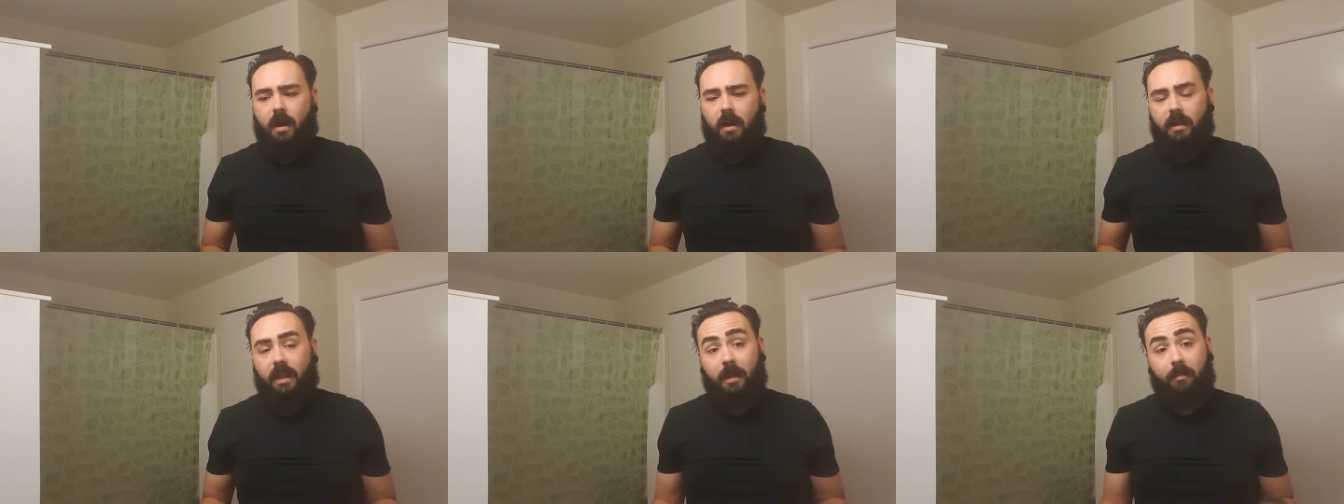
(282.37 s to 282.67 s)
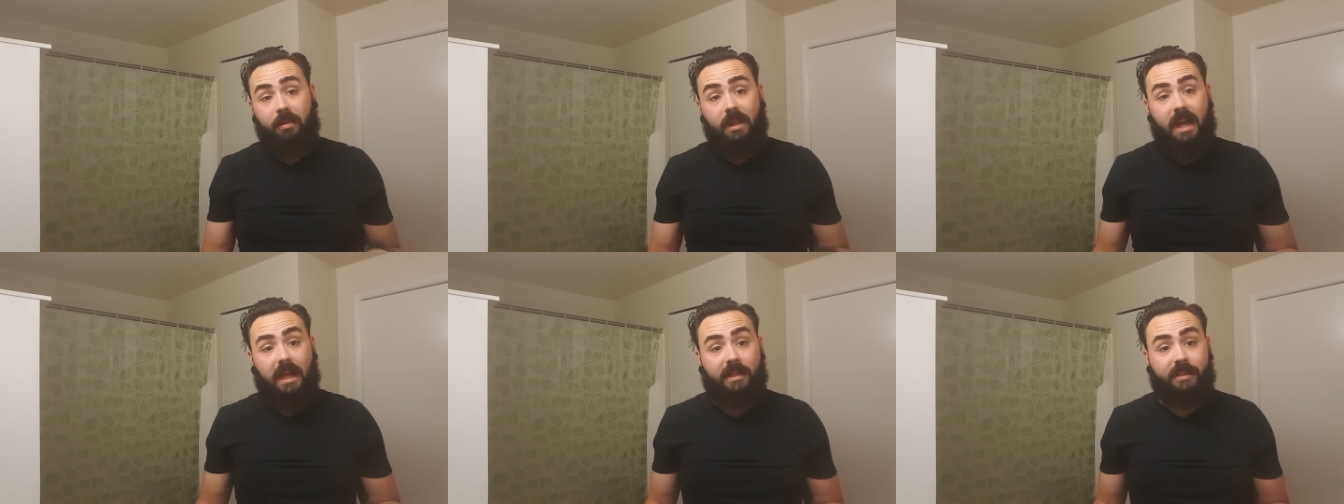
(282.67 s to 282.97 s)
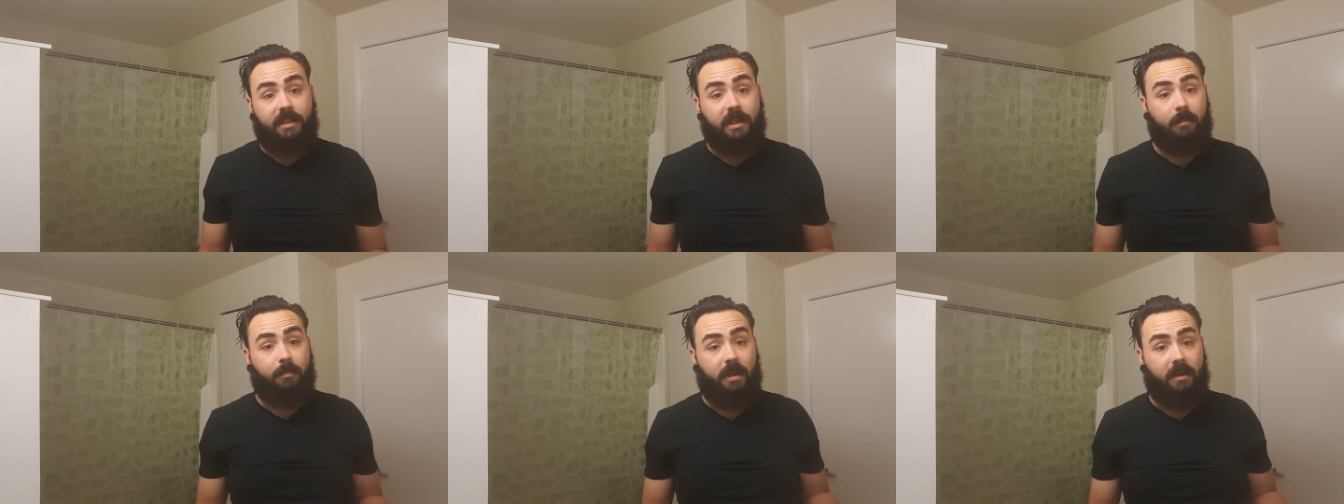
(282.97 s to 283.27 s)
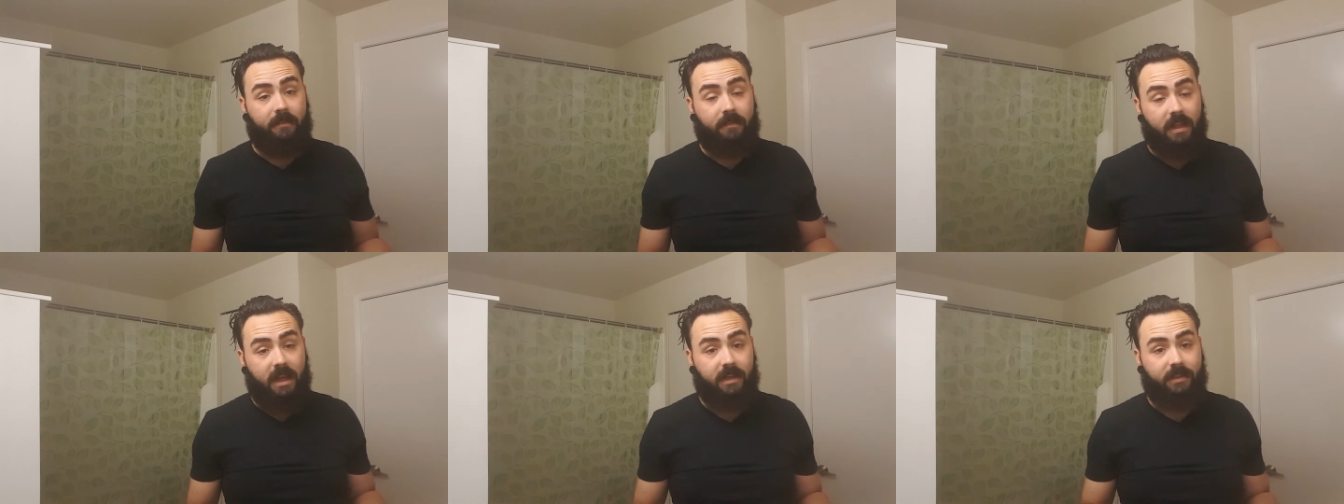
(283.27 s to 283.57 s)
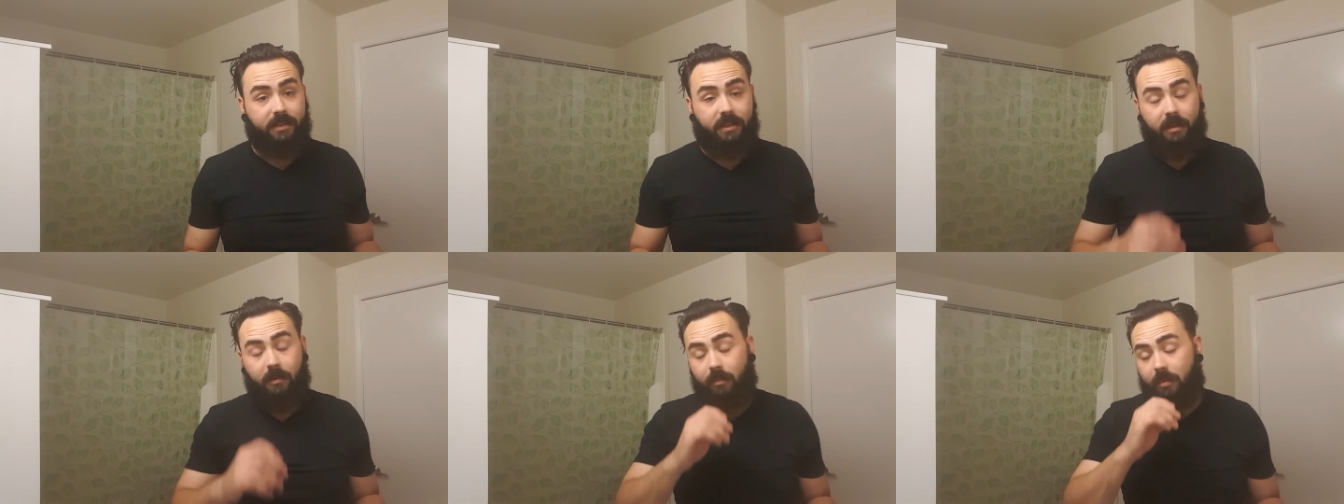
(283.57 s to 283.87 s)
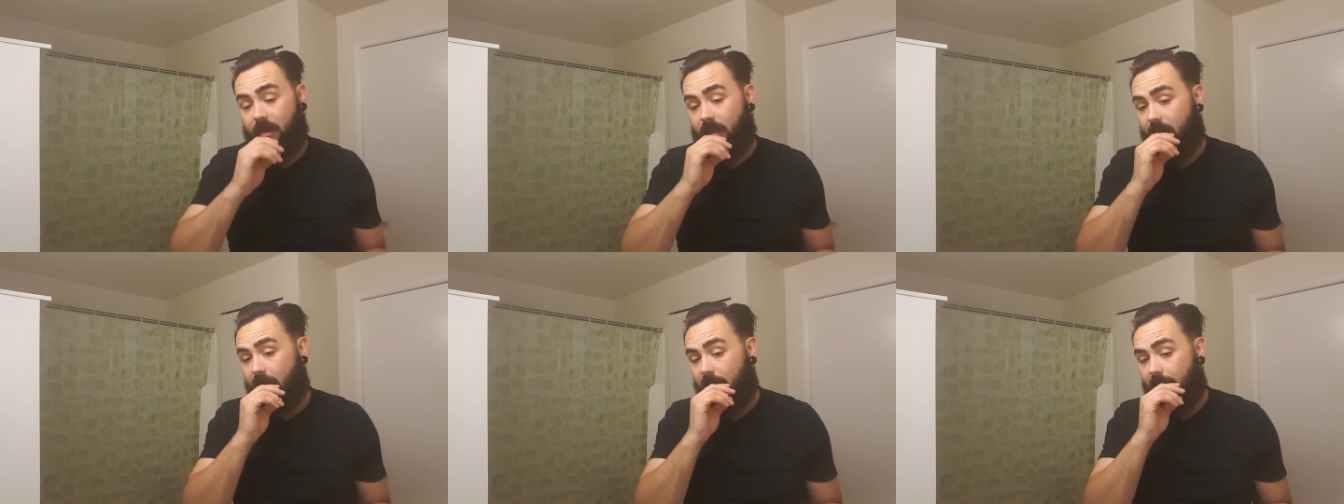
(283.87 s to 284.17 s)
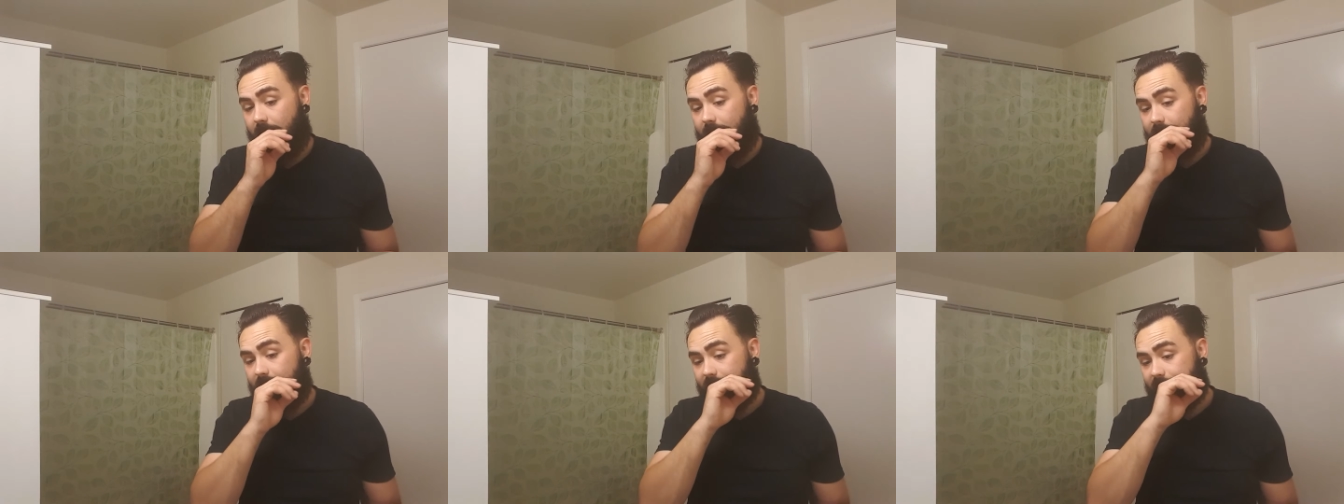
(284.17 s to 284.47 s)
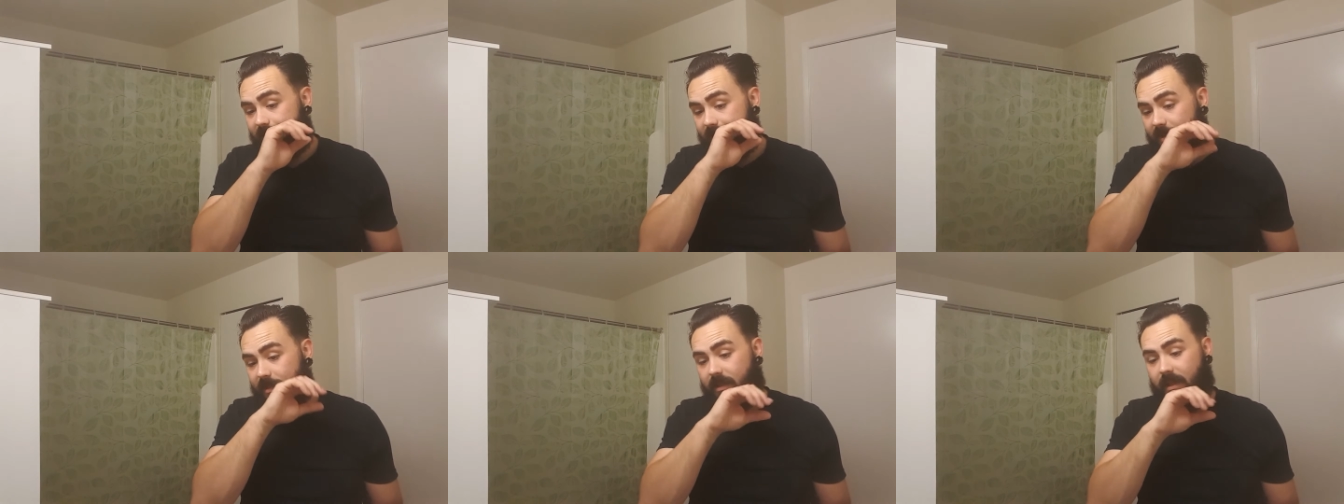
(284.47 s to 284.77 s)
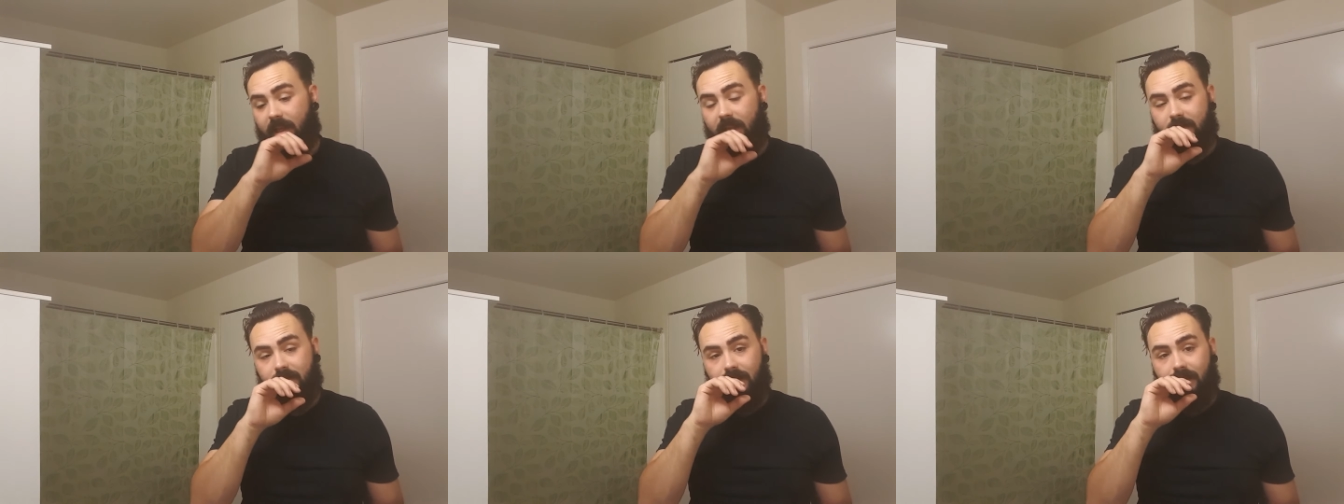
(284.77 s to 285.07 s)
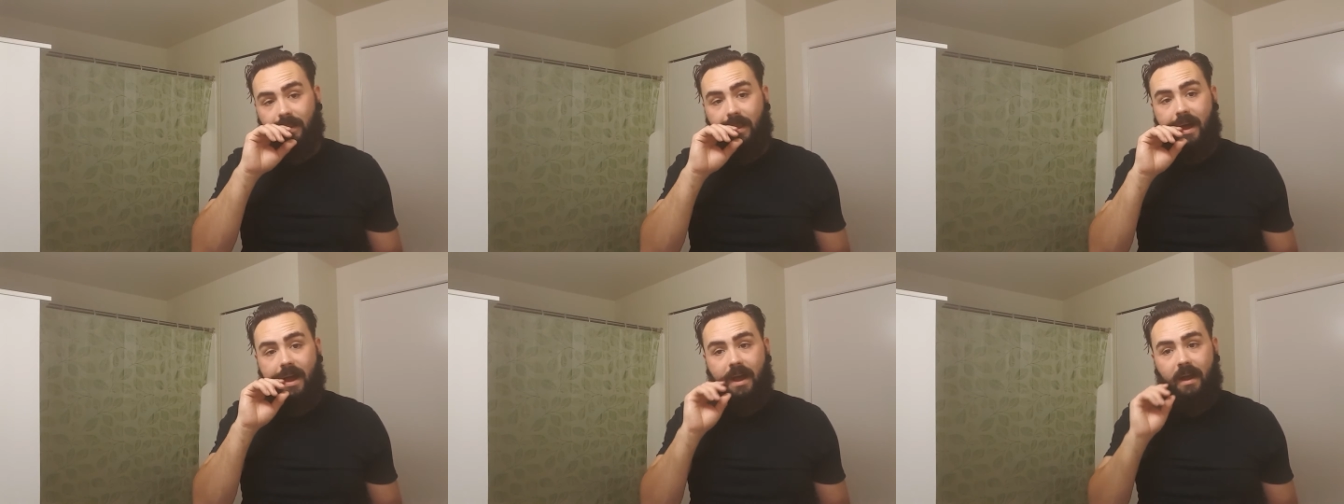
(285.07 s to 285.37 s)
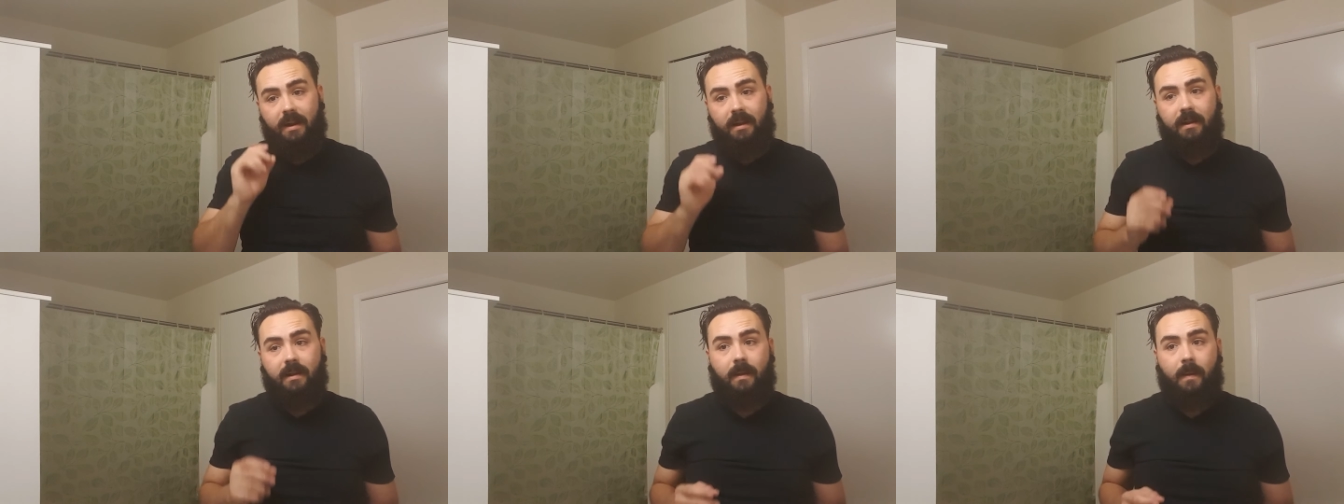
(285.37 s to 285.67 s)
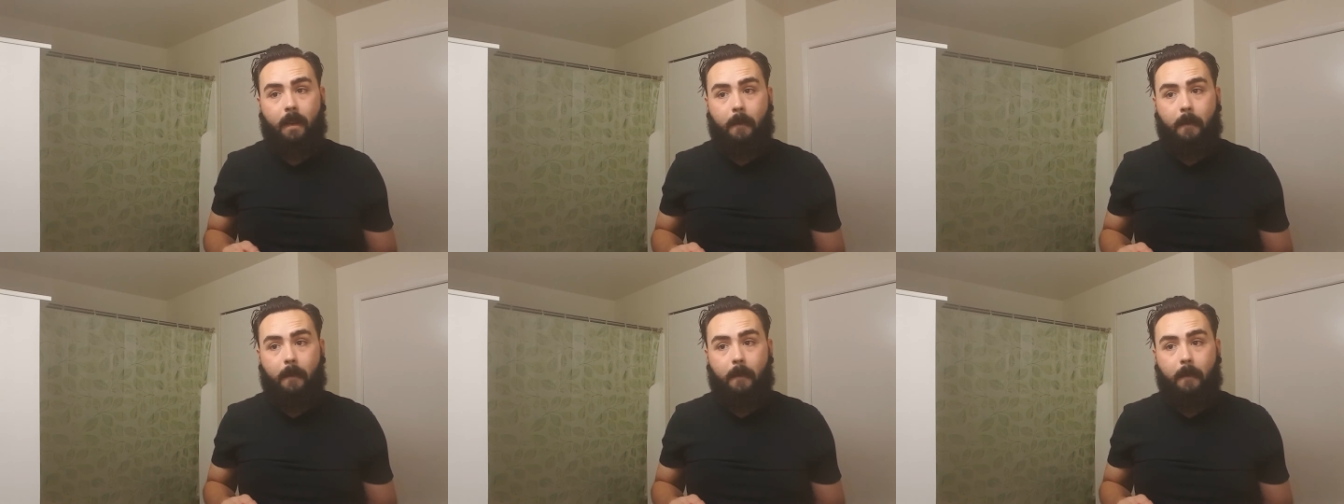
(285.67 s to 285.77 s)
like Black Ship by Flagship, and it's a lot.